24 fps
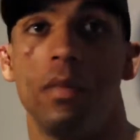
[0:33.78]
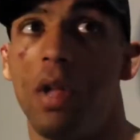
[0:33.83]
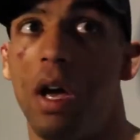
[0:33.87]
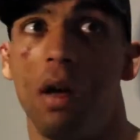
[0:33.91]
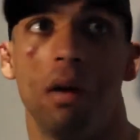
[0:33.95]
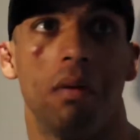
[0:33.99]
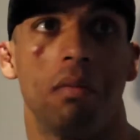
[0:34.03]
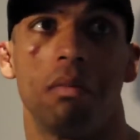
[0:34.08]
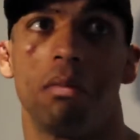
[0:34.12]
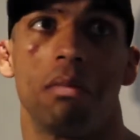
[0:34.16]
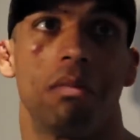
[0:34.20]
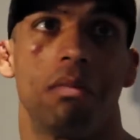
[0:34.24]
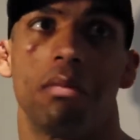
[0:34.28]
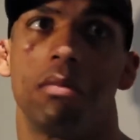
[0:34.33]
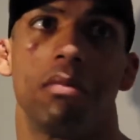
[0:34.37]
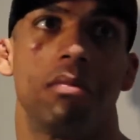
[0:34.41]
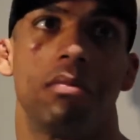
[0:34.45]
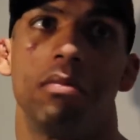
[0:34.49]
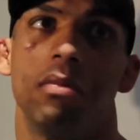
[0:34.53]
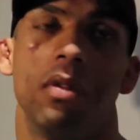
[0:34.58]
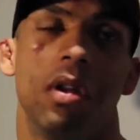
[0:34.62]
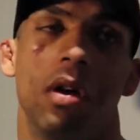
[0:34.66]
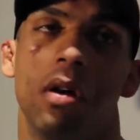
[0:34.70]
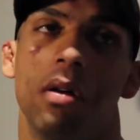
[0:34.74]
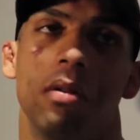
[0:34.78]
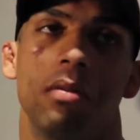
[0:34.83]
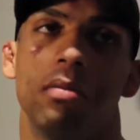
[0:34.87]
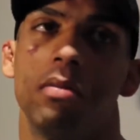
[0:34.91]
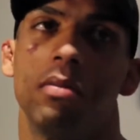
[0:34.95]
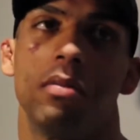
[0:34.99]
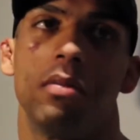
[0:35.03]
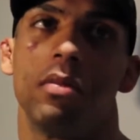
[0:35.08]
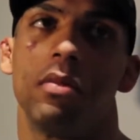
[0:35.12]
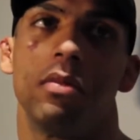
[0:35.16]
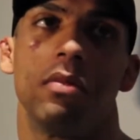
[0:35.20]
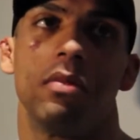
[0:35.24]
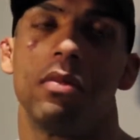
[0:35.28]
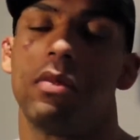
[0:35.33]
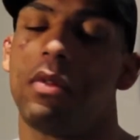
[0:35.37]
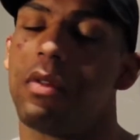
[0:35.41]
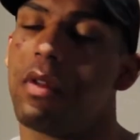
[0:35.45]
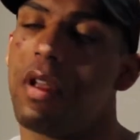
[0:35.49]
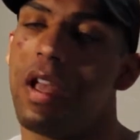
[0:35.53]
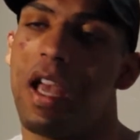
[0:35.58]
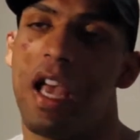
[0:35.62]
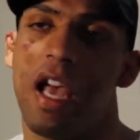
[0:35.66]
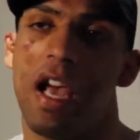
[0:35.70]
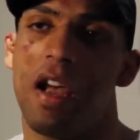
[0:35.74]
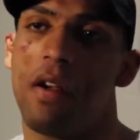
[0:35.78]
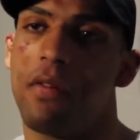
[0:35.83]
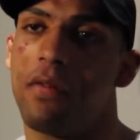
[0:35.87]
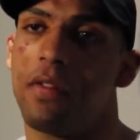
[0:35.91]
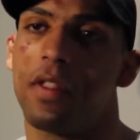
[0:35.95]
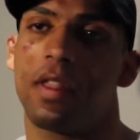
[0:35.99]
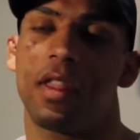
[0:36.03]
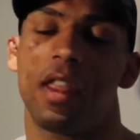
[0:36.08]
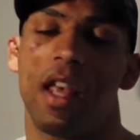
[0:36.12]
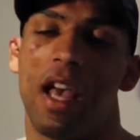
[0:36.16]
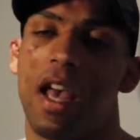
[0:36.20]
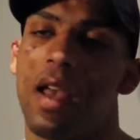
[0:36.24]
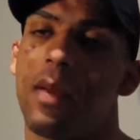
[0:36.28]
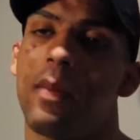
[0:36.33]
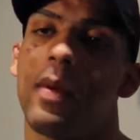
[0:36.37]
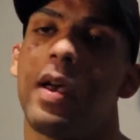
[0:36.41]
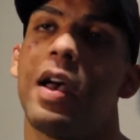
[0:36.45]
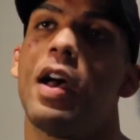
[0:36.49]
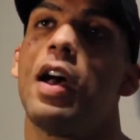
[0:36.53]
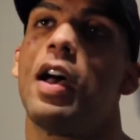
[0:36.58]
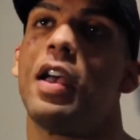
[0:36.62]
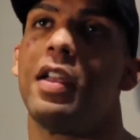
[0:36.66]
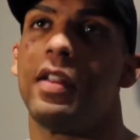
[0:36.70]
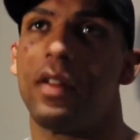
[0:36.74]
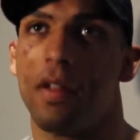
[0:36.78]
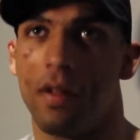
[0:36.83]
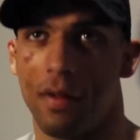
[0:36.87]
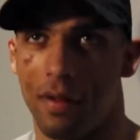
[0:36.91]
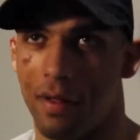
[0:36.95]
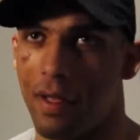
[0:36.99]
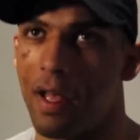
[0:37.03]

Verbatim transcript: No, no every time I, I,